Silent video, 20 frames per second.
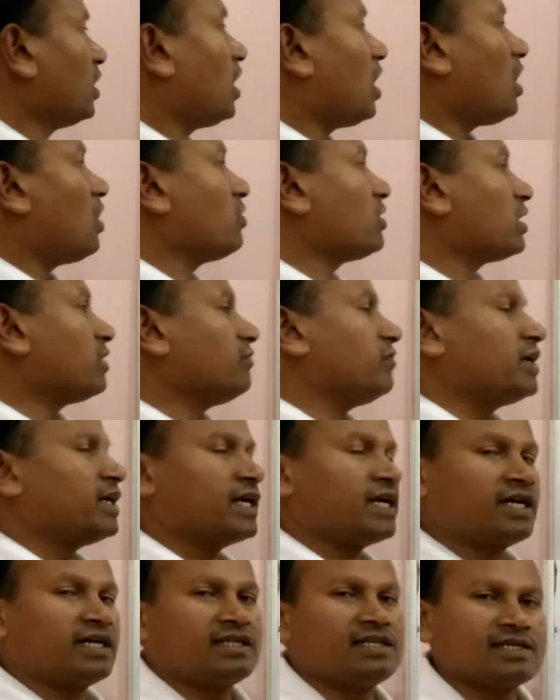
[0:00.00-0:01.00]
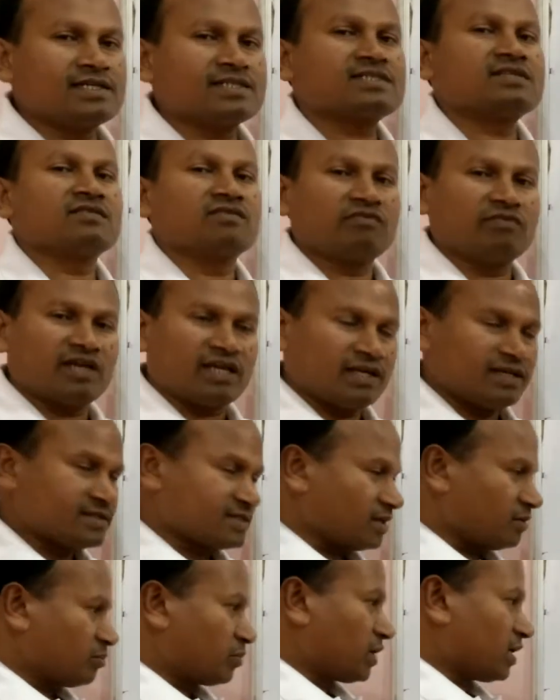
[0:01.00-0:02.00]
How can we get this? Very
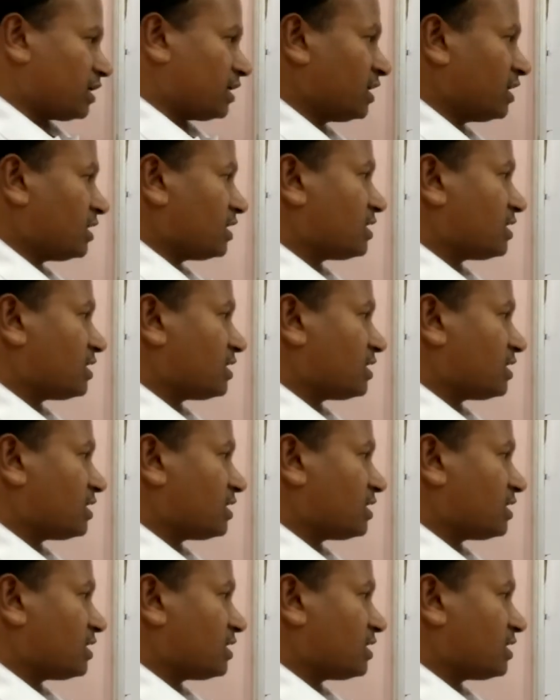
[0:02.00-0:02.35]
simply.